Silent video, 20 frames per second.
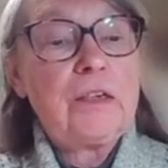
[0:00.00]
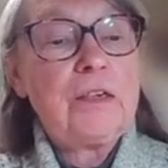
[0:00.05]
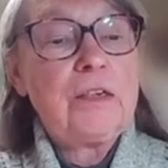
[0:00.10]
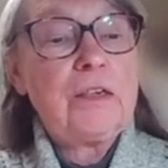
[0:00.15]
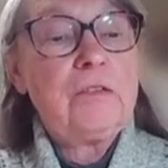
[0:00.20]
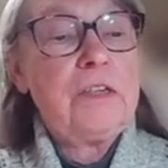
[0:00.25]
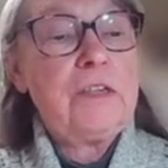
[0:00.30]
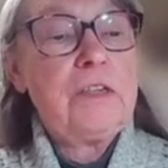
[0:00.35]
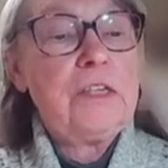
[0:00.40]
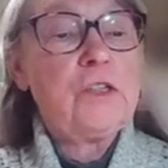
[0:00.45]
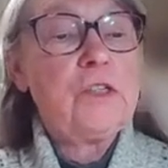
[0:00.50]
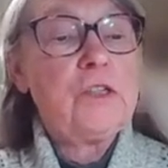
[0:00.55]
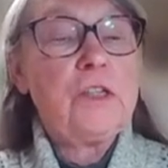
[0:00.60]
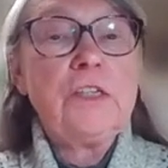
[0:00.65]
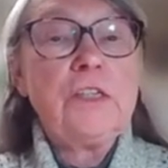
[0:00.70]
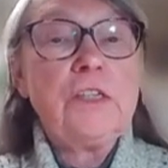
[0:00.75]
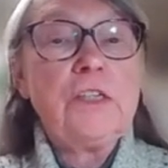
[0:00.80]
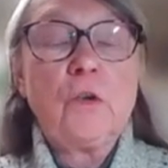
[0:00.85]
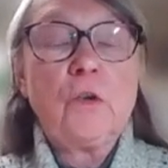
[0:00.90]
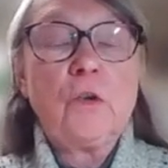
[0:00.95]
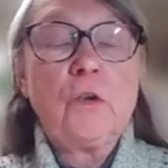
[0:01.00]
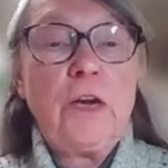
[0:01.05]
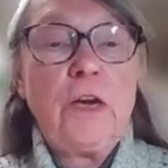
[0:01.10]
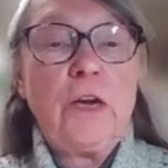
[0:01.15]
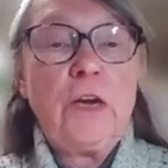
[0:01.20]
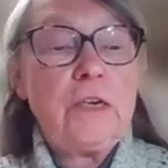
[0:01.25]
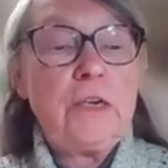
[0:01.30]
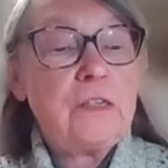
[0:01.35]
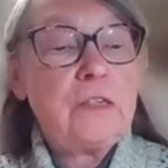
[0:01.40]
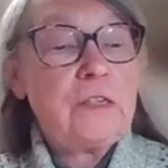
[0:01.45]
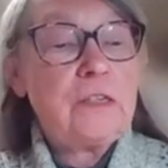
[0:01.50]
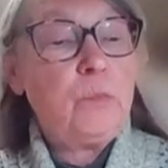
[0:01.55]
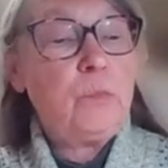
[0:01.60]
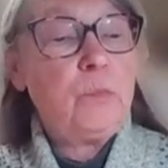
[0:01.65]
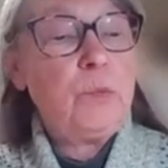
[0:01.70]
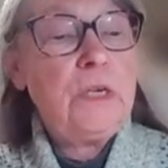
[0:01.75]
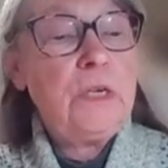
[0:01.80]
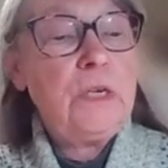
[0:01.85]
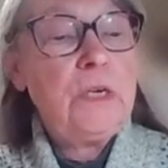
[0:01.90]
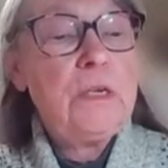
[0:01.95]
Evangelist,
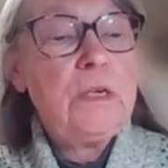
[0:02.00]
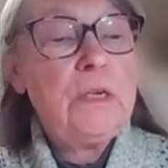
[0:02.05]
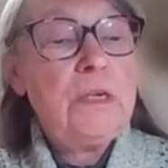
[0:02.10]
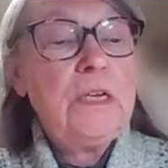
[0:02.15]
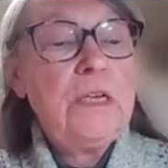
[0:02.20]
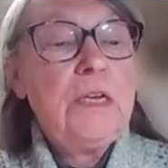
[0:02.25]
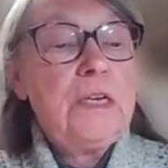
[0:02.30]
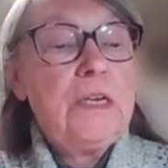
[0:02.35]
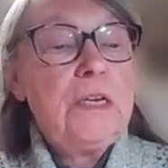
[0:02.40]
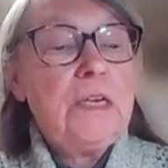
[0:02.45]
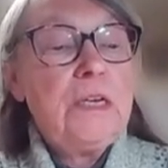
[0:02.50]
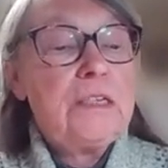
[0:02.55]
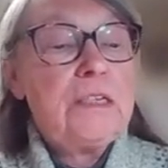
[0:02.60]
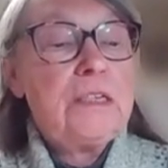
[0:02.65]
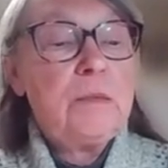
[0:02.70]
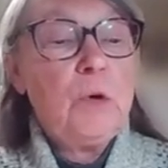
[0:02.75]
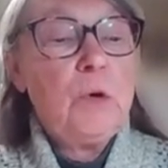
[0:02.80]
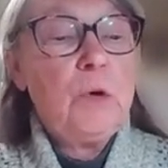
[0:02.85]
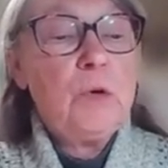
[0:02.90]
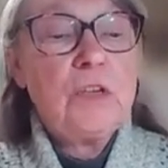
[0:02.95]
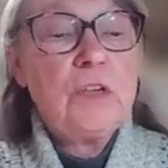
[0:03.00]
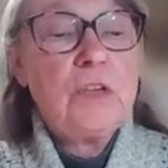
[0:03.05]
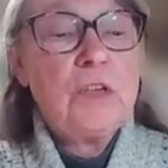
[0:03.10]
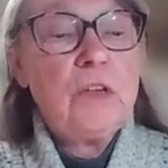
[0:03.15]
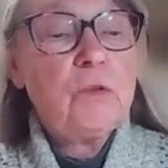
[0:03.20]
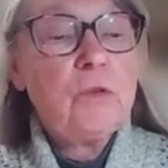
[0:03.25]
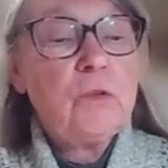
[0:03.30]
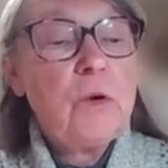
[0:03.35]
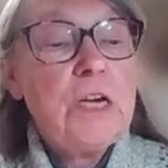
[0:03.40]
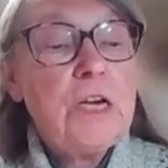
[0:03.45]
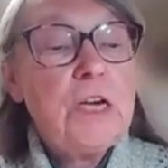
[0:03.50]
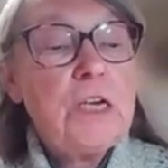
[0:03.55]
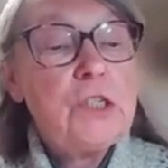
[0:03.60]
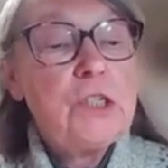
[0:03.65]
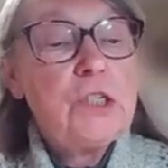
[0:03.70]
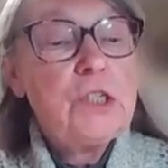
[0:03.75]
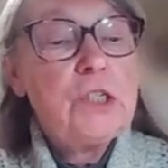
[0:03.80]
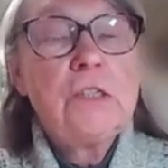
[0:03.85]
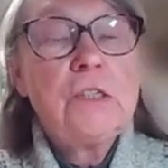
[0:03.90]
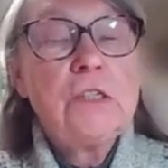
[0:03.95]
CrateDB; Timo
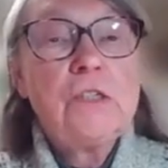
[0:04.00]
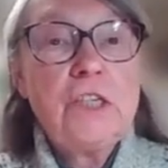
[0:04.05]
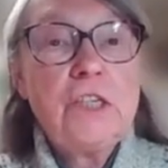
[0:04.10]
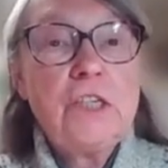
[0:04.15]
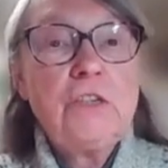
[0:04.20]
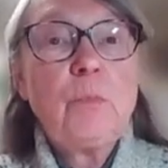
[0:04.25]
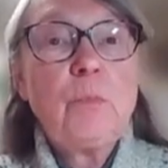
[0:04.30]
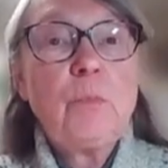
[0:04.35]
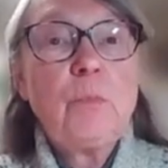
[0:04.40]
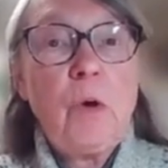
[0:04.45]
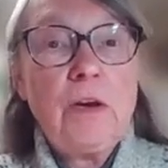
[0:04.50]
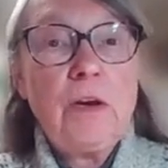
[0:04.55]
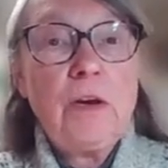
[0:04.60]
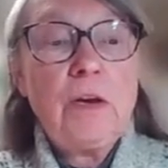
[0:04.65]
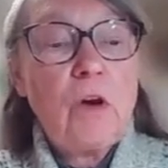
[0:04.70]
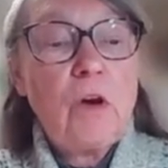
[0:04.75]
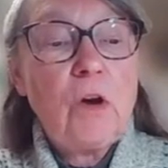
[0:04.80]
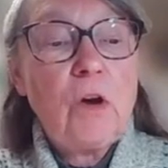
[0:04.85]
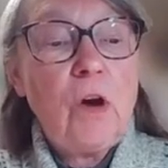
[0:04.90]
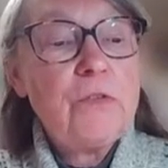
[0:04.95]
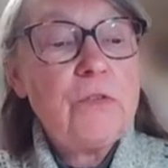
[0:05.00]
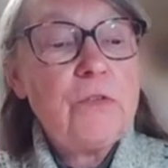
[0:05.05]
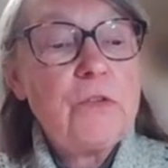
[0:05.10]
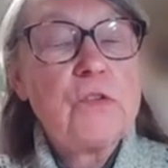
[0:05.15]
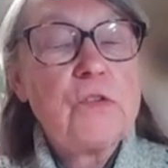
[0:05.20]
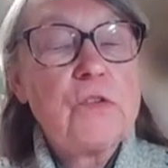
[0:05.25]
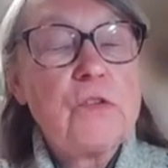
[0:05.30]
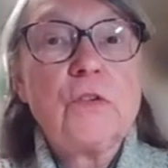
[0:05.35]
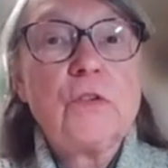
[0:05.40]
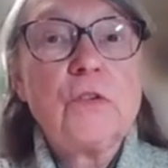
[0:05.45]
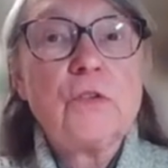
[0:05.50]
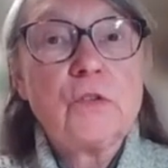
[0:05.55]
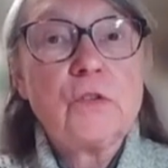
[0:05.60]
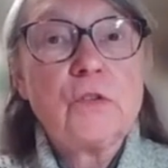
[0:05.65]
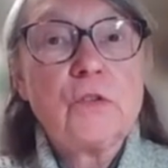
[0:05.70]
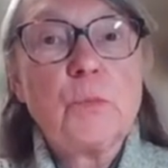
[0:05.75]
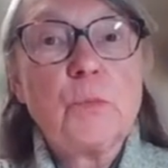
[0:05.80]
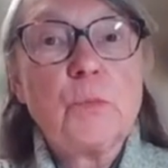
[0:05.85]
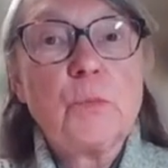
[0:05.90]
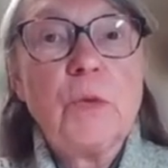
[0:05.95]
Selvaraj, Chief Product Officer,
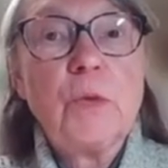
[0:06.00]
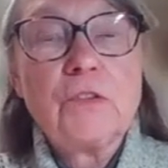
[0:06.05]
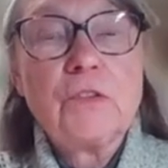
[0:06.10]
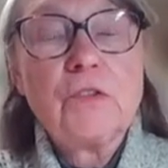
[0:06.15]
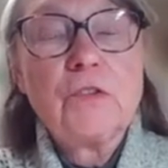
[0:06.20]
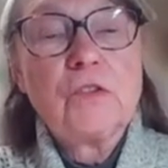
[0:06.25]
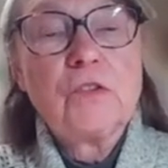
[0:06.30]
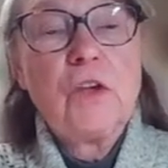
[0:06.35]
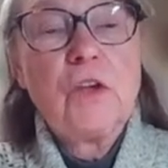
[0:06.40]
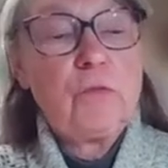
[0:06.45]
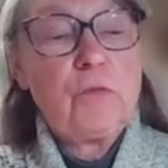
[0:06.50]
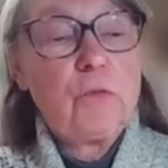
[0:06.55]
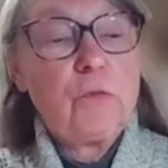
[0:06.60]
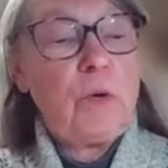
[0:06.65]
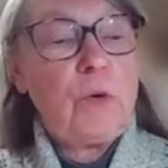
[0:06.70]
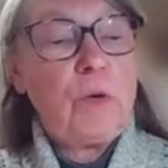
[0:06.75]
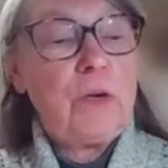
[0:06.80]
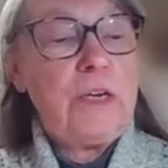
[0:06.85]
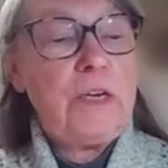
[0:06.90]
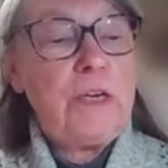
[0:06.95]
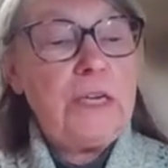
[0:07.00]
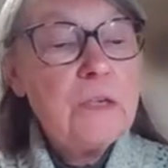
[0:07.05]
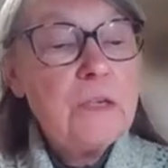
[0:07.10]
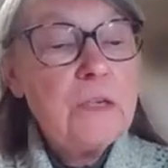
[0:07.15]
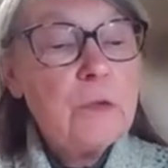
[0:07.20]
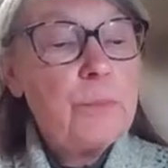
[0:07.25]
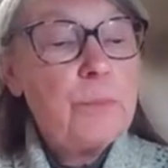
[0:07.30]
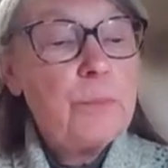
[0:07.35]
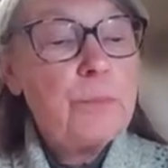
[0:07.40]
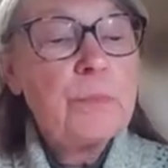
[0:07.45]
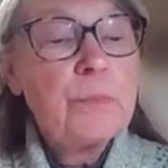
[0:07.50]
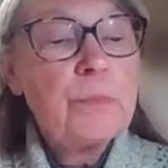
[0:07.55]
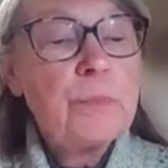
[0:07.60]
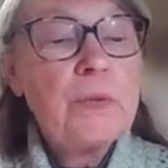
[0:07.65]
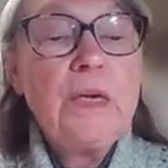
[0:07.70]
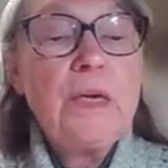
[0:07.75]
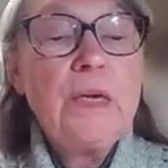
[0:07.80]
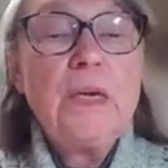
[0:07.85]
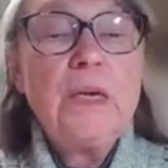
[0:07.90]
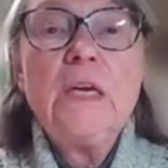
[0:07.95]
SearchBlocks Software, Inc.
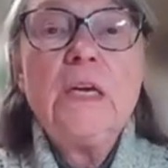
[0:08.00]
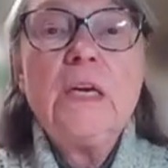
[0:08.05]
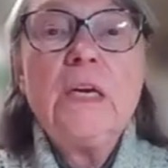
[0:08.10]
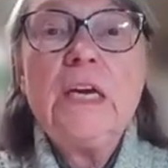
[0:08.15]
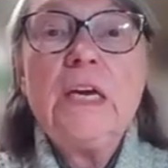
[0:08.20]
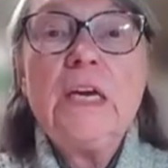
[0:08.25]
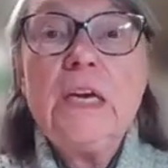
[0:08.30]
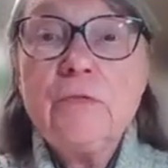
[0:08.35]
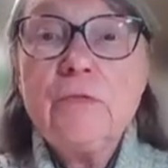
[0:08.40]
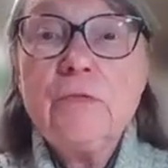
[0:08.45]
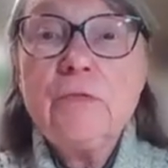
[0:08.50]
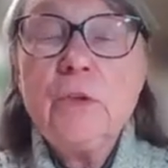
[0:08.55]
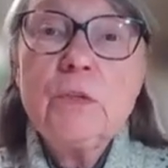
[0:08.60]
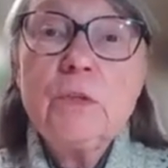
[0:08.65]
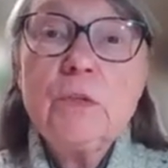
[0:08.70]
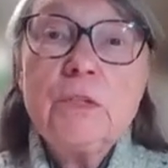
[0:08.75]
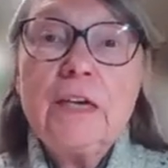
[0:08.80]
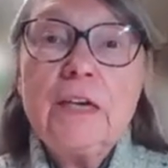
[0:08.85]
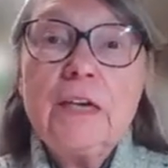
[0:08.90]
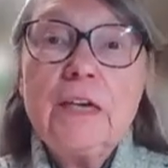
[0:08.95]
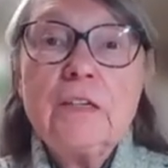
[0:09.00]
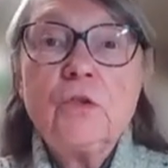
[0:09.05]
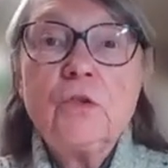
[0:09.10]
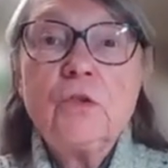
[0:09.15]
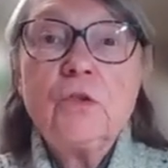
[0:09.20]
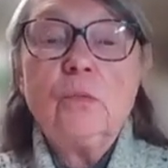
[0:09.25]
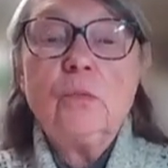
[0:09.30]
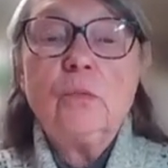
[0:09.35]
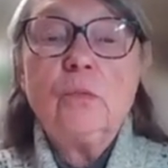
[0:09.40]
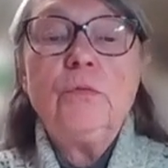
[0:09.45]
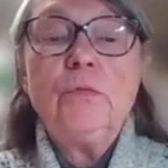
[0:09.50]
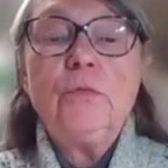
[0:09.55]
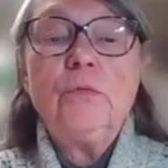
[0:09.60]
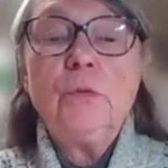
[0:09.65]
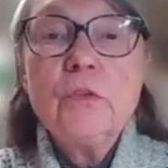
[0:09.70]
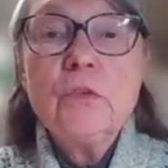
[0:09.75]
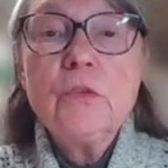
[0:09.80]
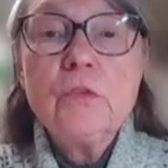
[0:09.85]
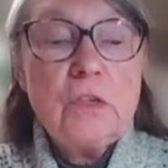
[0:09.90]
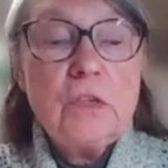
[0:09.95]
If you would like to
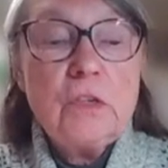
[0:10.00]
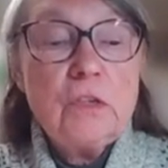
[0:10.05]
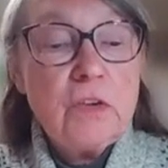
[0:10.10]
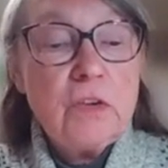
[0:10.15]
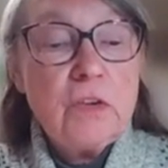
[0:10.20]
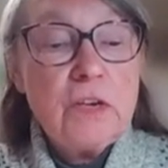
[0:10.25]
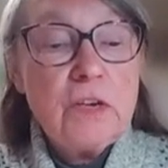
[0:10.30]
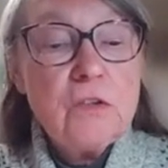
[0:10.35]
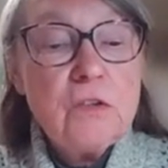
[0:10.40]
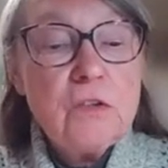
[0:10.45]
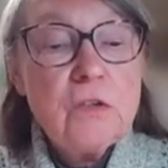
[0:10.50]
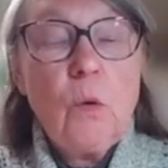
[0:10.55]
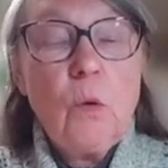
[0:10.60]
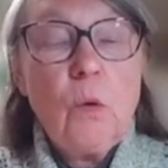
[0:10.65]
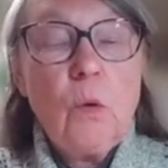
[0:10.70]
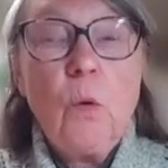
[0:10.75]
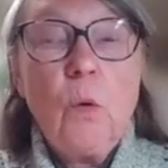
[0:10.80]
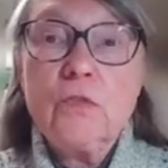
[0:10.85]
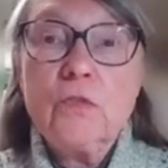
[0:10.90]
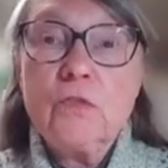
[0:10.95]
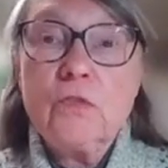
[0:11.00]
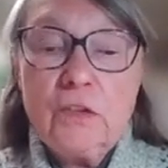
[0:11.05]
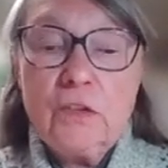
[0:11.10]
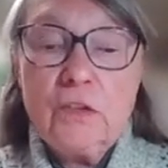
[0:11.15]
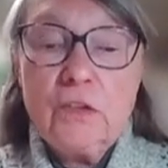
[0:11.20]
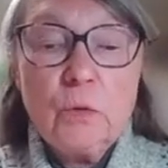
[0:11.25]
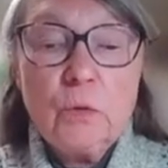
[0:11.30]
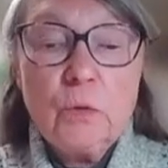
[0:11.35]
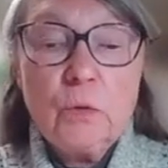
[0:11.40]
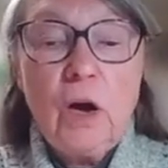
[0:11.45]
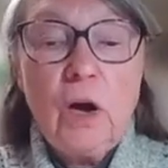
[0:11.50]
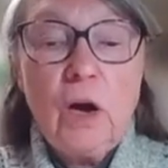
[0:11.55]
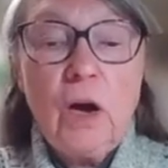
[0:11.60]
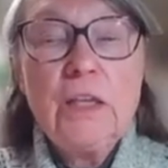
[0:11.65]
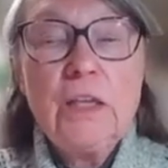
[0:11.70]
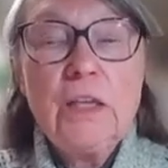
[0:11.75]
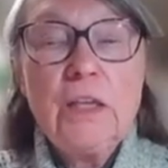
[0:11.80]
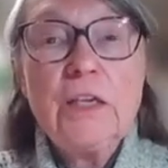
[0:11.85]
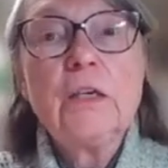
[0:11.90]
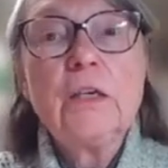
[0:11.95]
review this event or send it to a
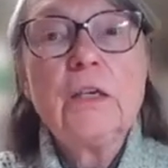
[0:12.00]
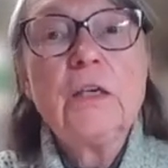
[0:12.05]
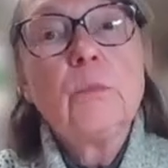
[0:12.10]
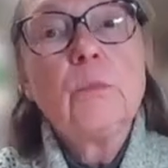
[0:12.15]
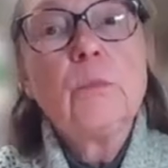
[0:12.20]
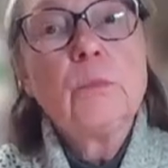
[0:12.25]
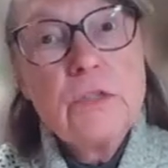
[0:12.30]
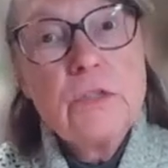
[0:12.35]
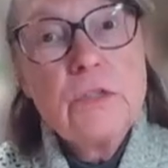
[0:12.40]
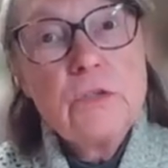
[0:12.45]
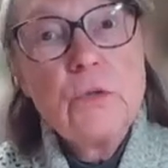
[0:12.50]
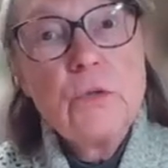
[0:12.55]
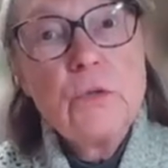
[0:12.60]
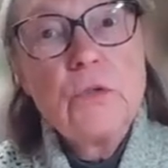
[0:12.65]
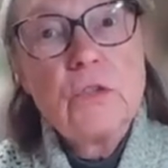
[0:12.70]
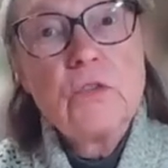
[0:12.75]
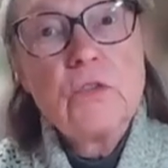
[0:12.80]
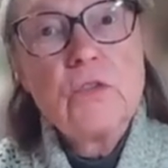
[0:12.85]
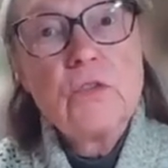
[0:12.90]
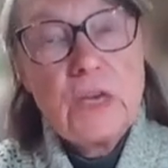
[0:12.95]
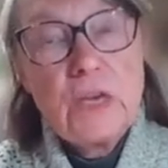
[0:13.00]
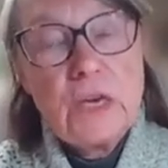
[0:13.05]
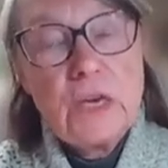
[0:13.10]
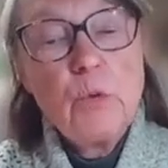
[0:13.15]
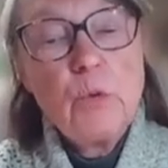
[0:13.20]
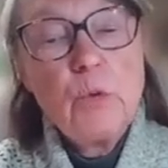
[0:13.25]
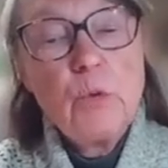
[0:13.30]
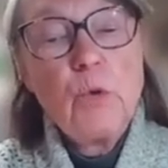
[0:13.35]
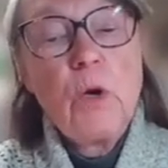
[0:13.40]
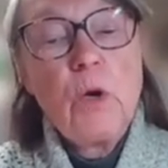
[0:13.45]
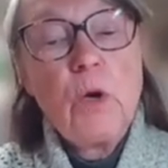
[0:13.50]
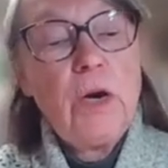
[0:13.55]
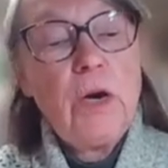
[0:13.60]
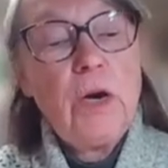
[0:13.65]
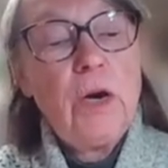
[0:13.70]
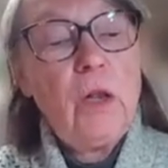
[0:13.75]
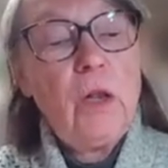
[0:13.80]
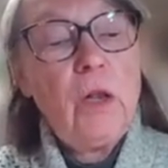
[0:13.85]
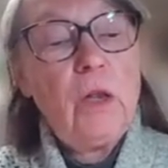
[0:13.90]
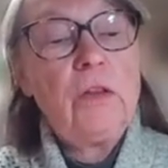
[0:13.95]
colleague, please use the same
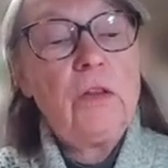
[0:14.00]
URL